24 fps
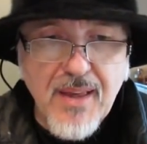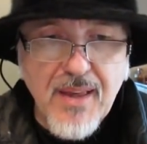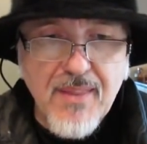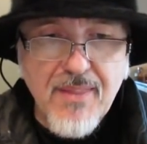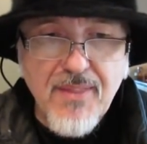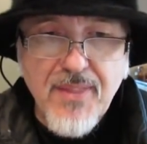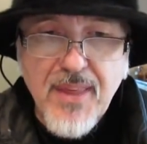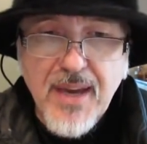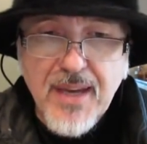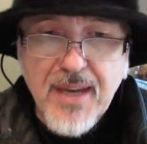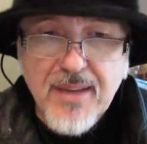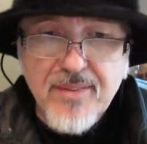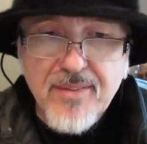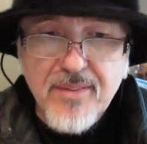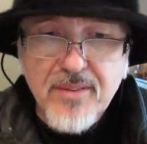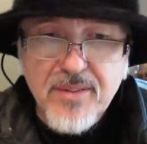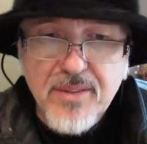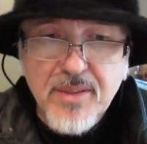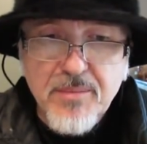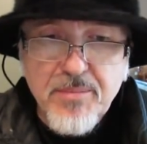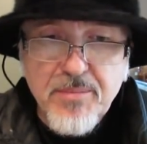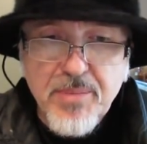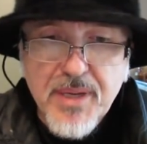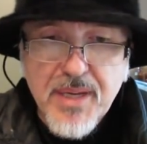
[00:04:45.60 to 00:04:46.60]
and that's
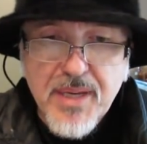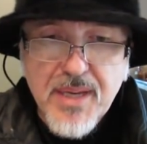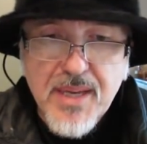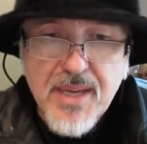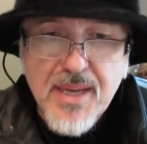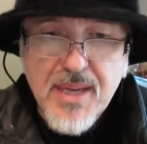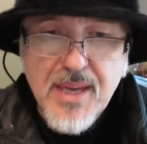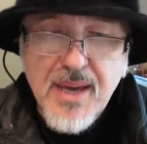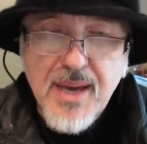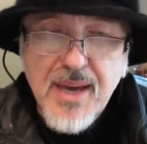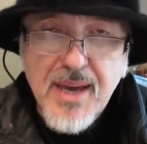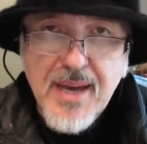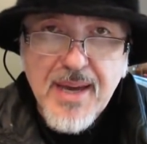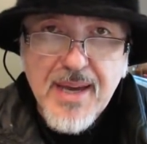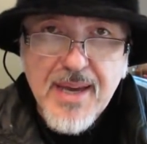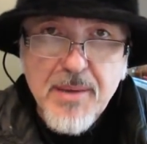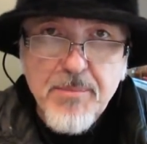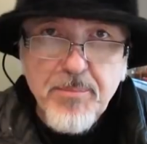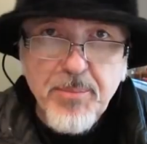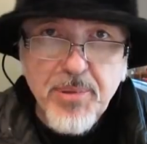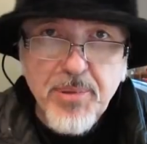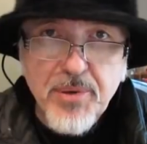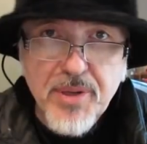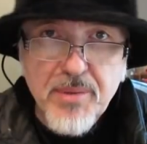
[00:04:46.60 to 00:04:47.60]
going to be
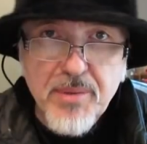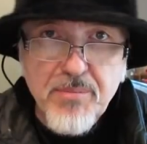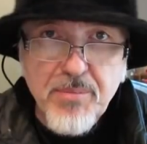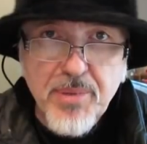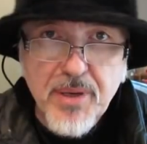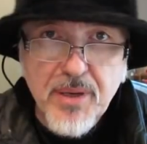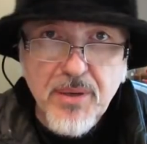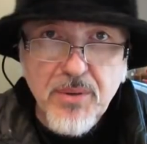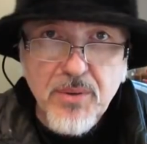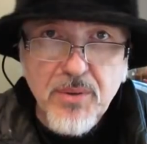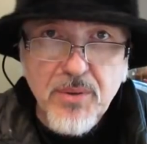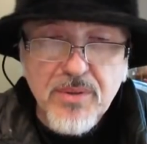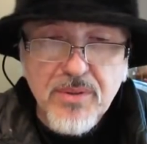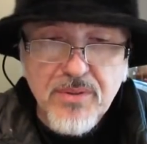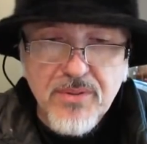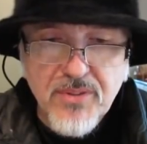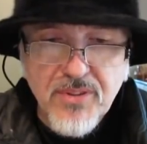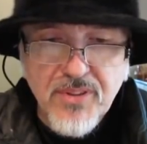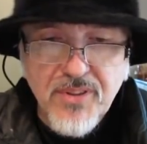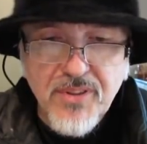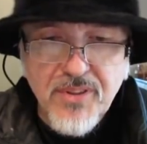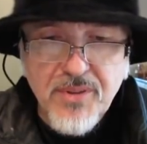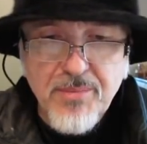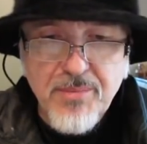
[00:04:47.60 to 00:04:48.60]
a buddy build
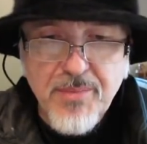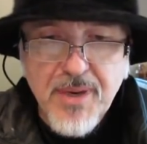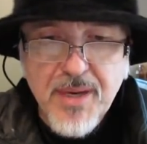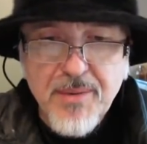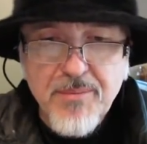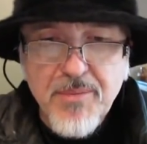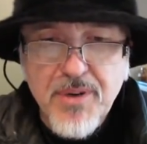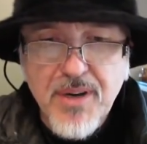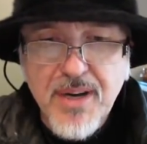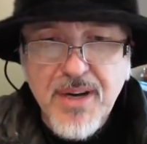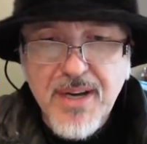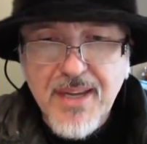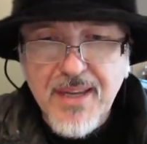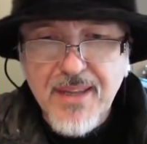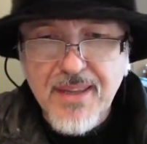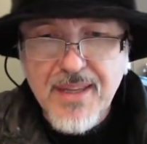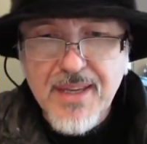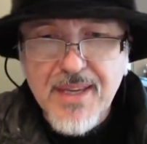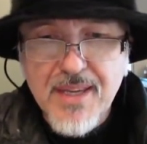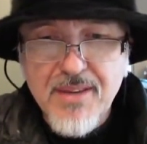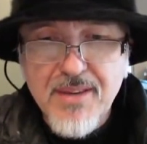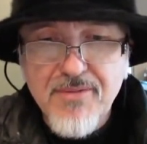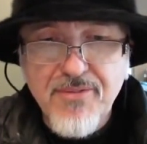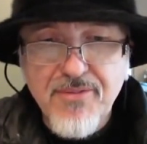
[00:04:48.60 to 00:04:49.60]
to commemorate
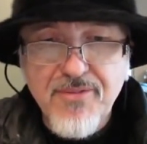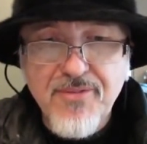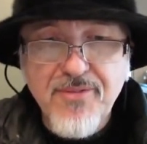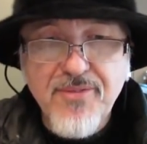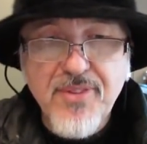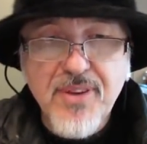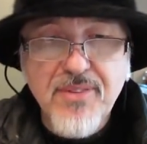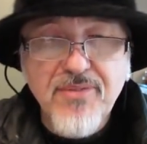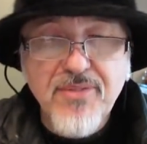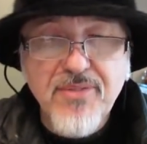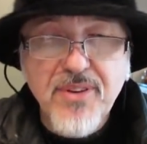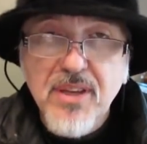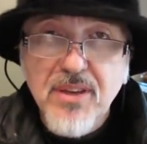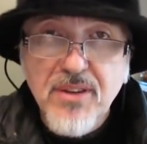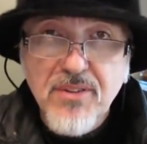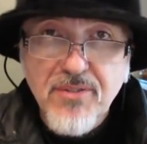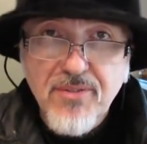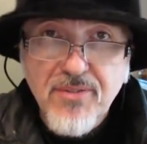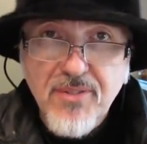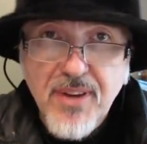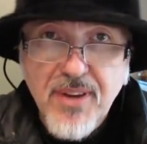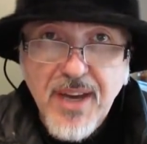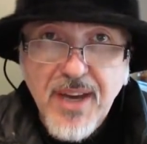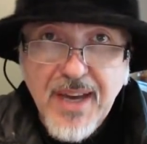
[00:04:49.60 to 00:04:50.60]
the
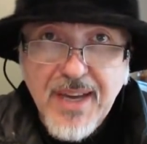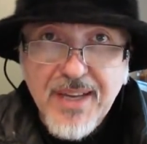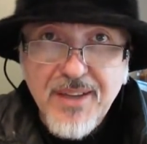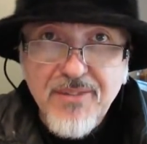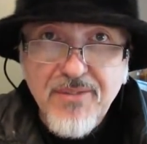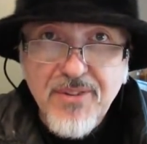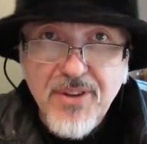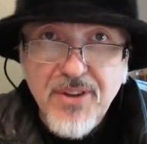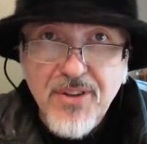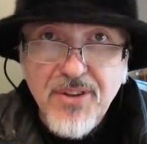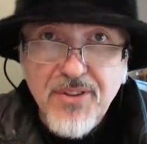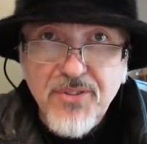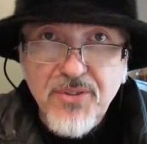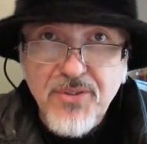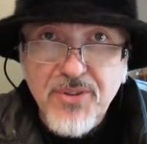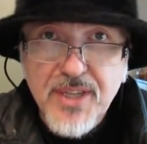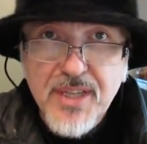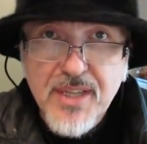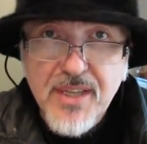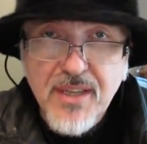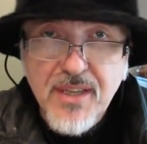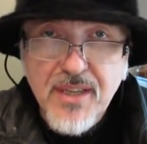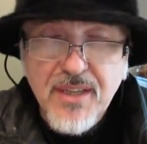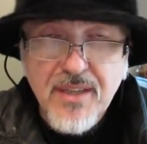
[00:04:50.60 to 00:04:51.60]
50th
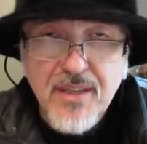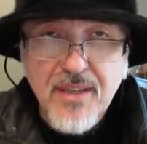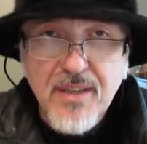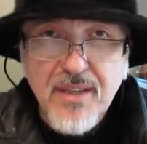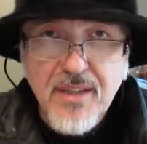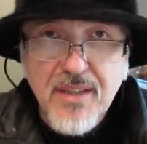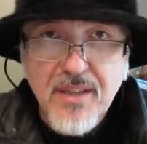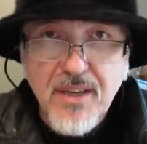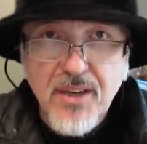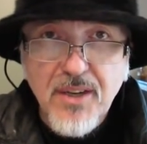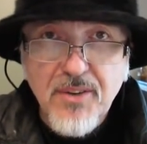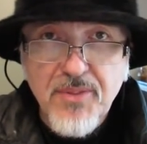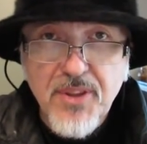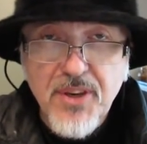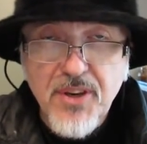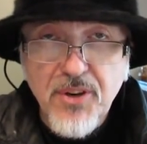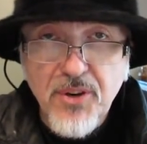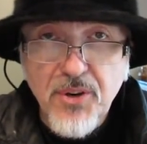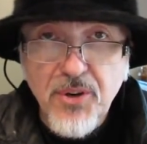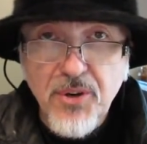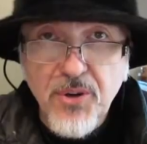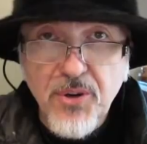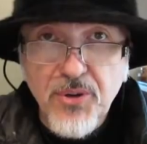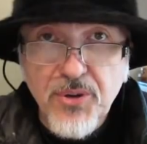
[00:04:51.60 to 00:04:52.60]
anniversary of the
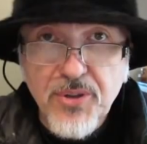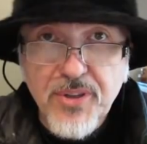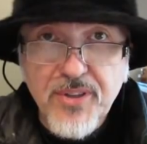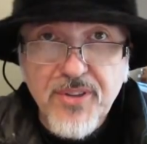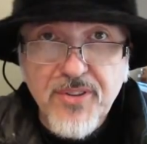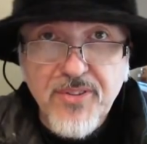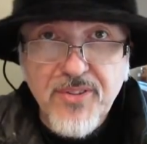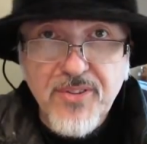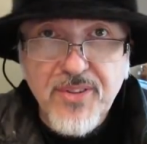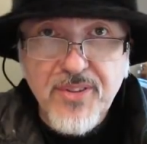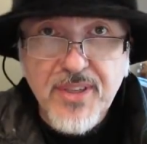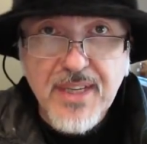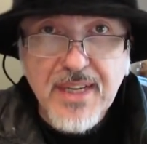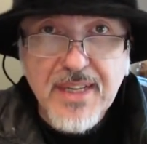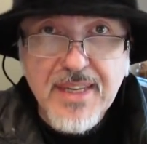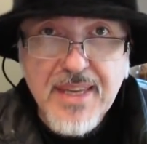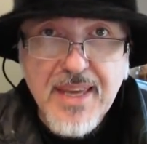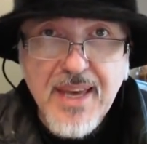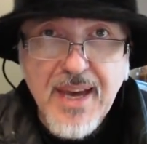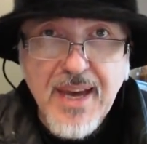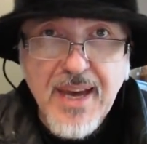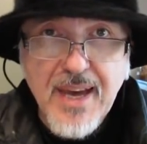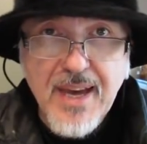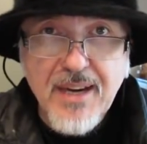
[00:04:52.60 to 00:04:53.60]
Hawker
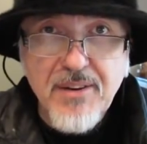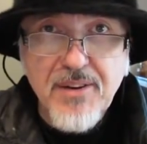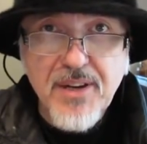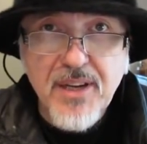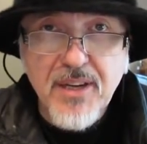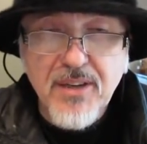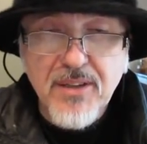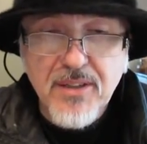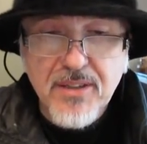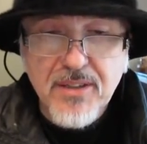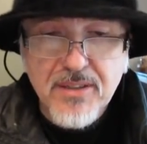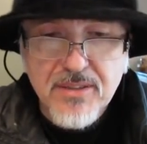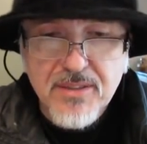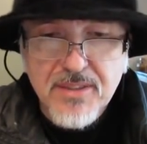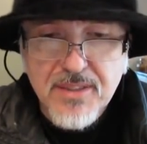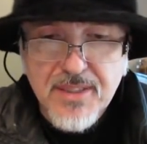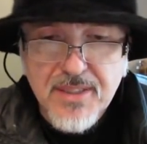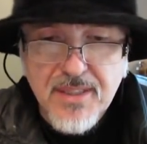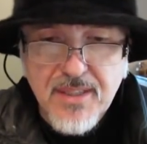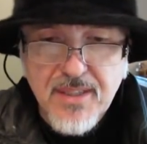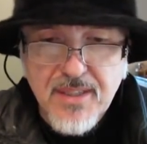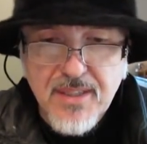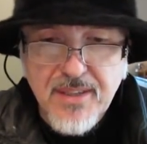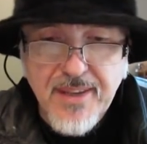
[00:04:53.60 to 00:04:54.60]
Siddeley Harrier.
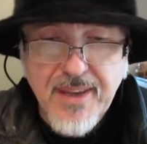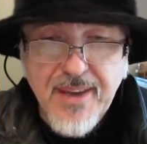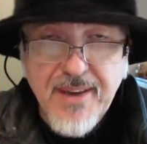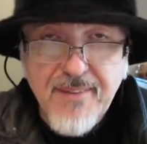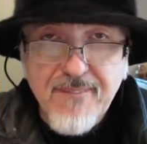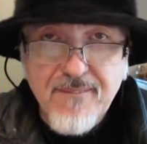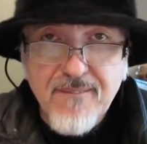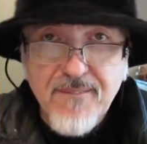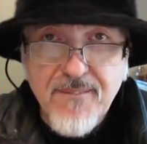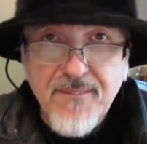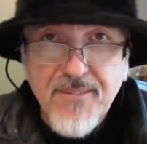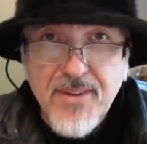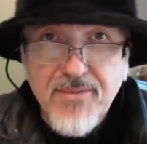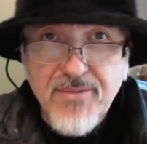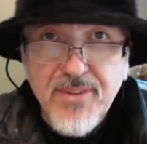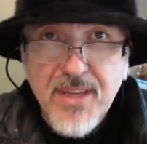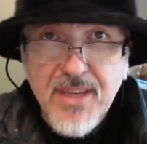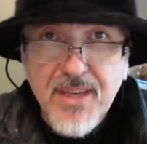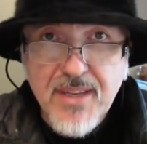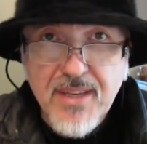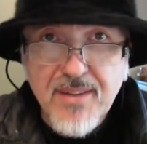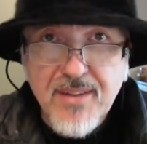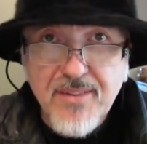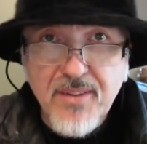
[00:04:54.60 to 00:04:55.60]
Yeah,
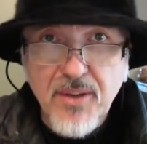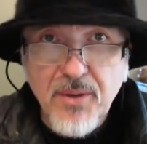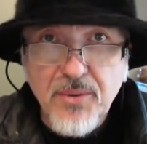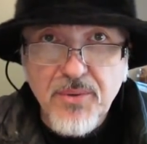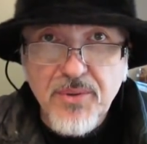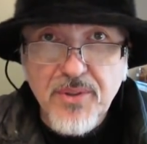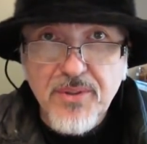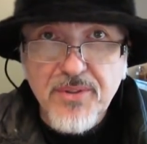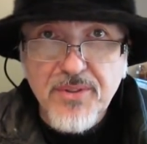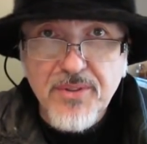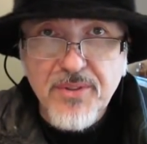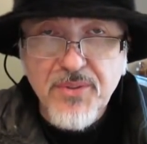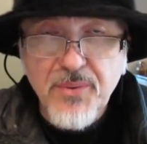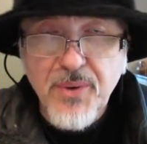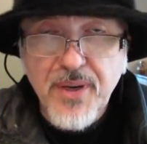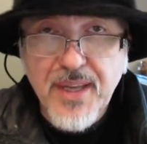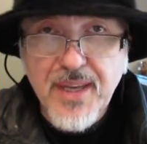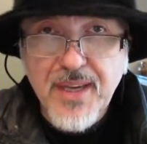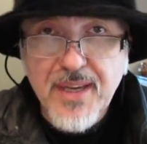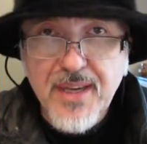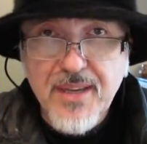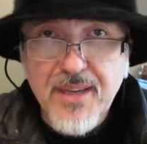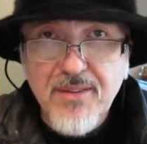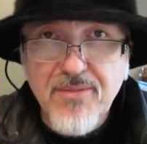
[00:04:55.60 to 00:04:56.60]
50 years old on the
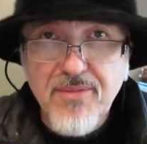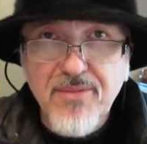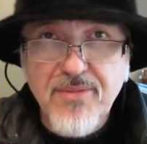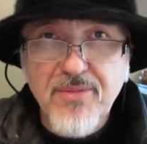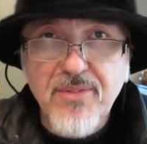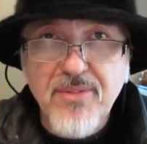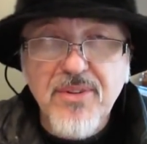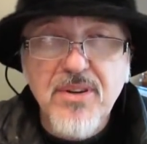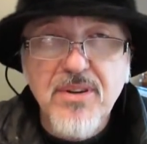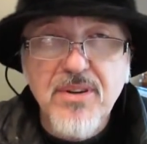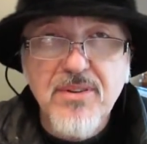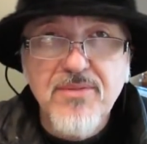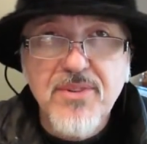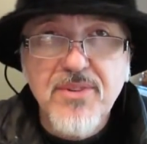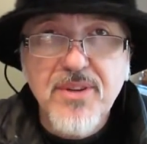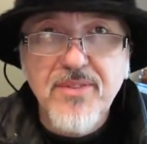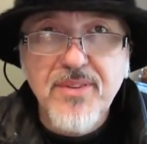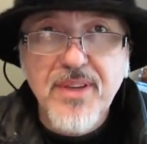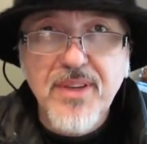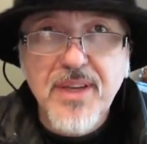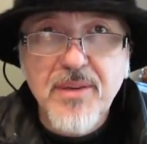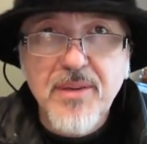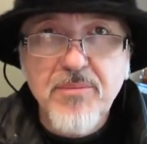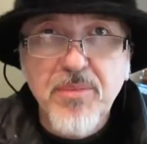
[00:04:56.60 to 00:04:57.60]
28th of
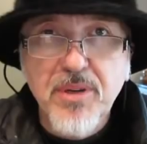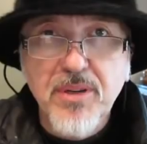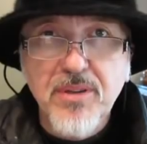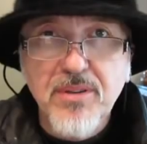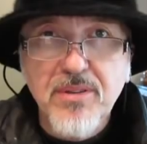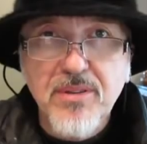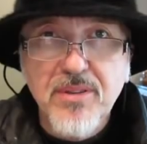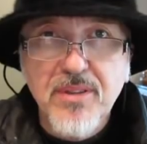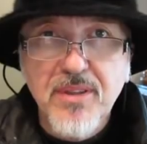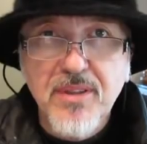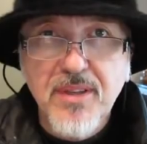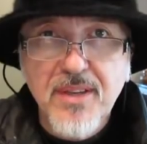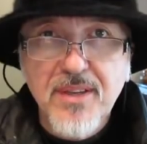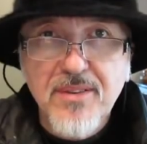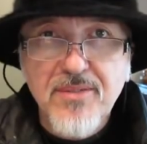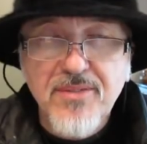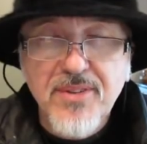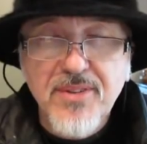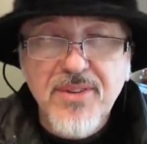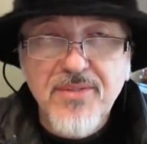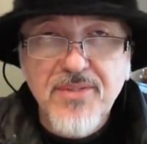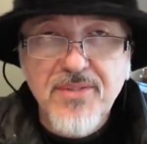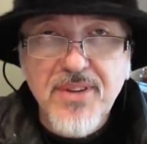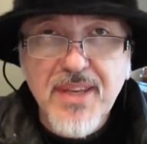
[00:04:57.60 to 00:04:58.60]
December.
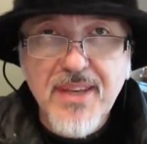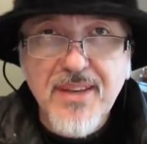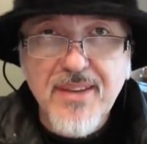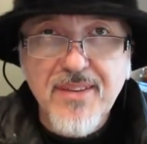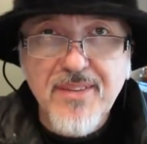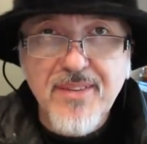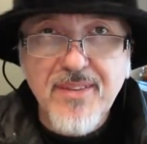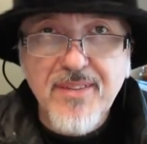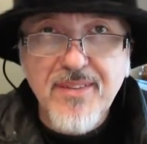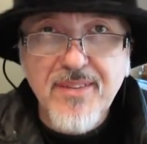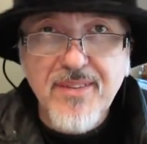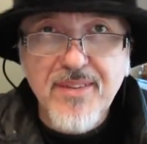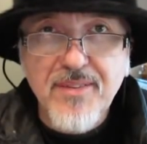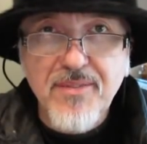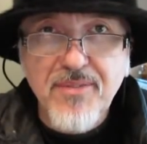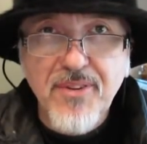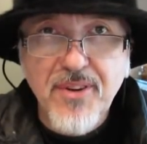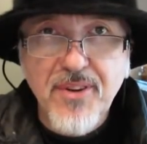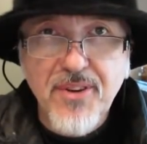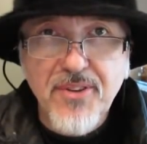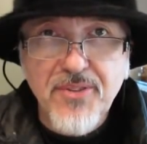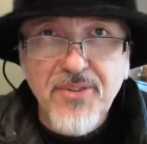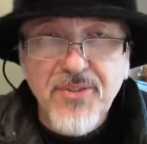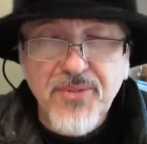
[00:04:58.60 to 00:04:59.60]
50 years since it
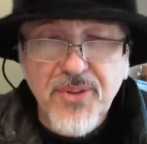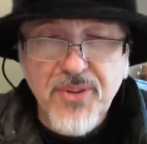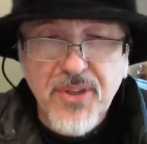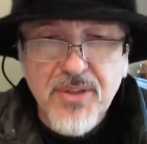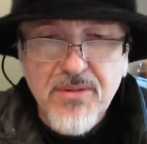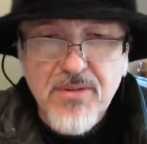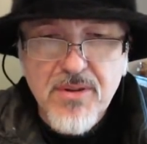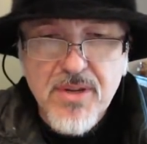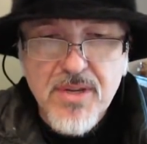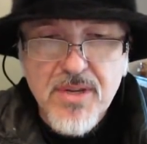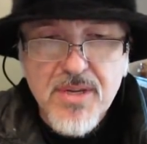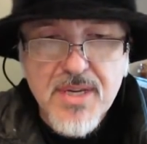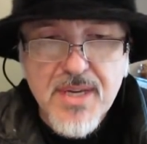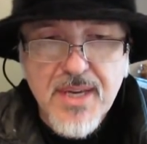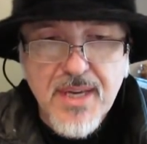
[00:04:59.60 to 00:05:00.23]
first flew.